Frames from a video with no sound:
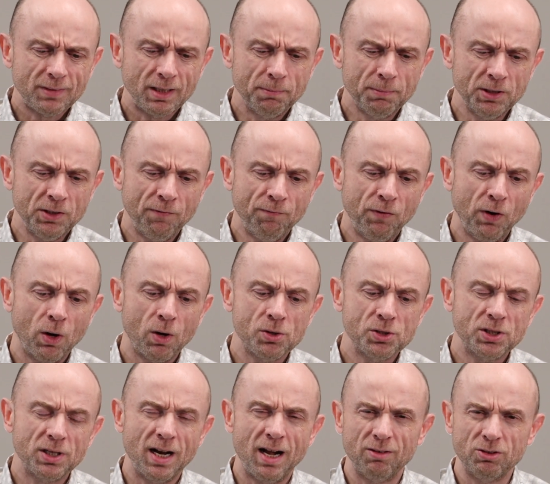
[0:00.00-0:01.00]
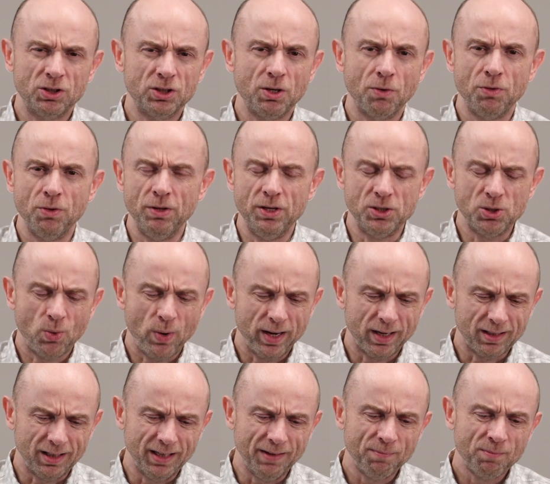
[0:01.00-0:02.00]
But the first, and I'll just go through these
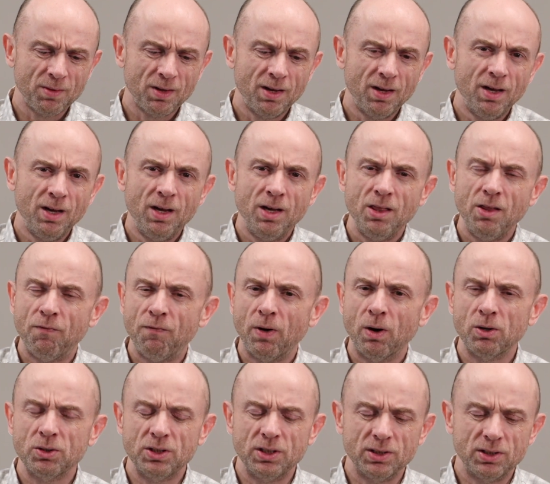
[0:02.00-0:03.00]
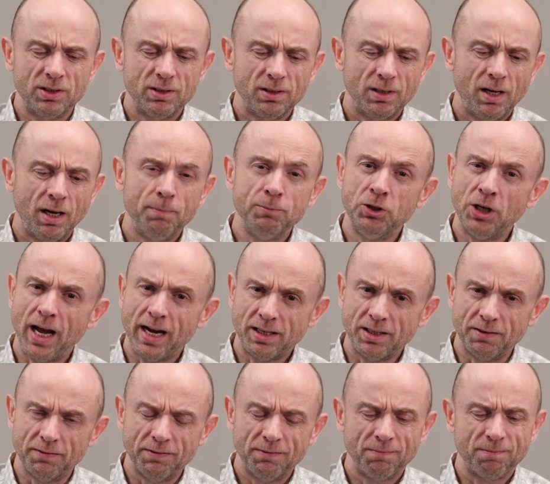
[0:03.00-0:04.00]
quickly, the first is
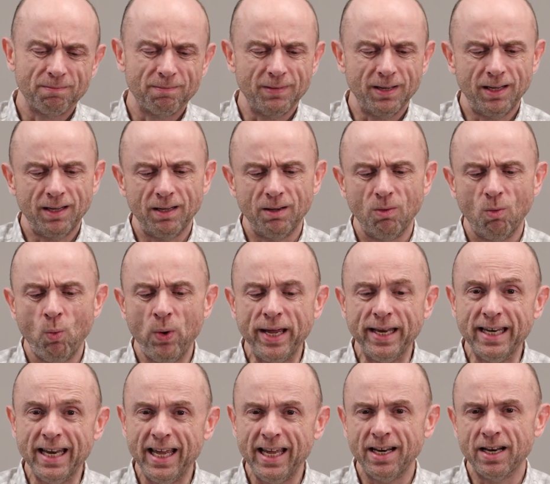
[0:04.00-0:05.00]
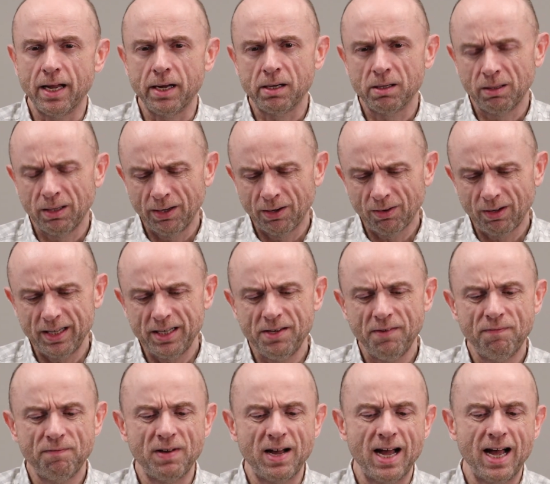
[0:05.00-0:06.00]
objective. We need a clearly
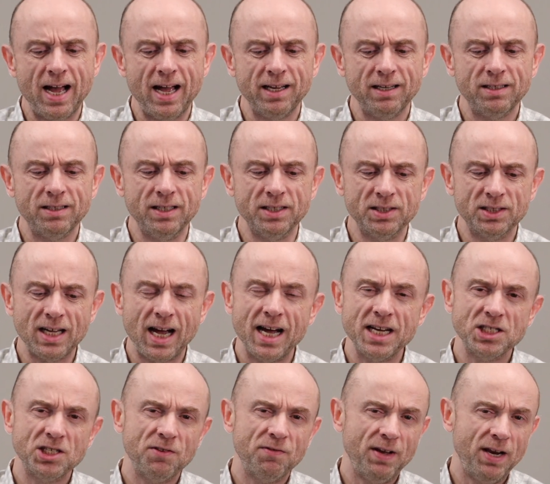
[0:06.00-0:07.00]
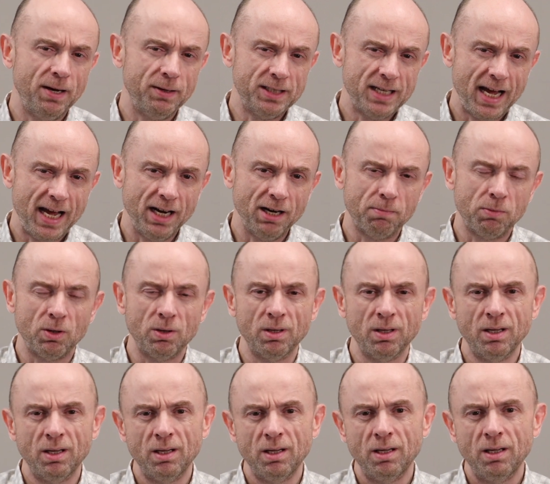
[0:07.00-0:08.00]
defined, decisive, and attainable
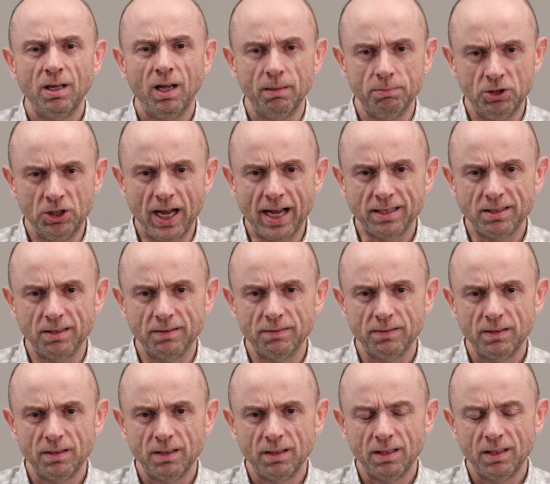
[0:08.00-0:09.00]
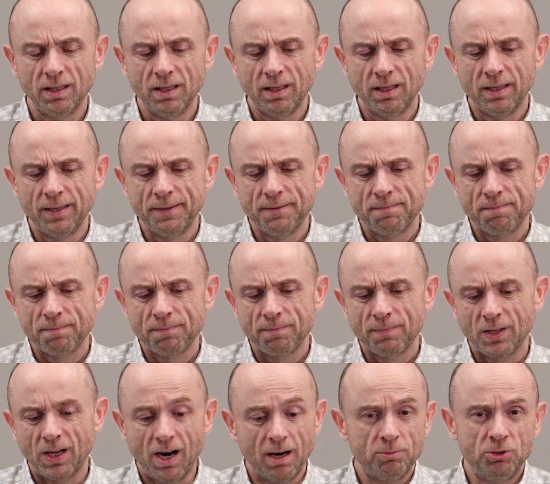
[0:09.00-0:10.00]
objective.
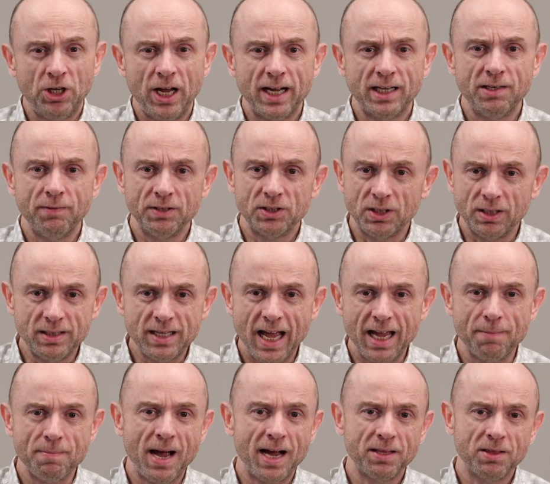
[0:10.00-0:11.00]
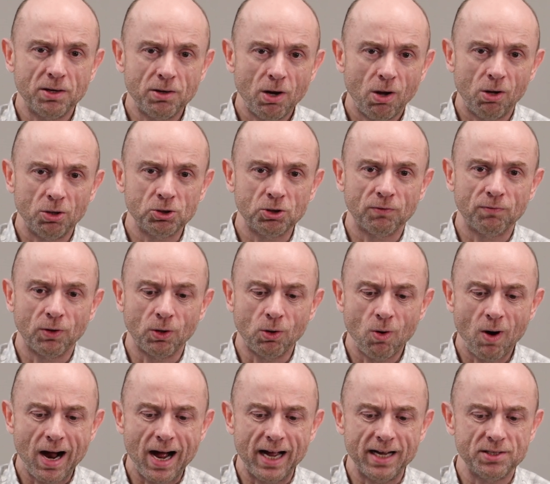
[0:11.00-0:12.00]
Our objective is to take back the culture for
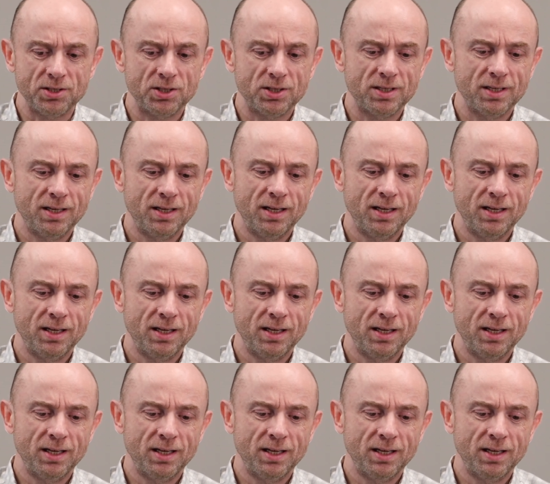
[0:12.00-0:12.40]
Christ.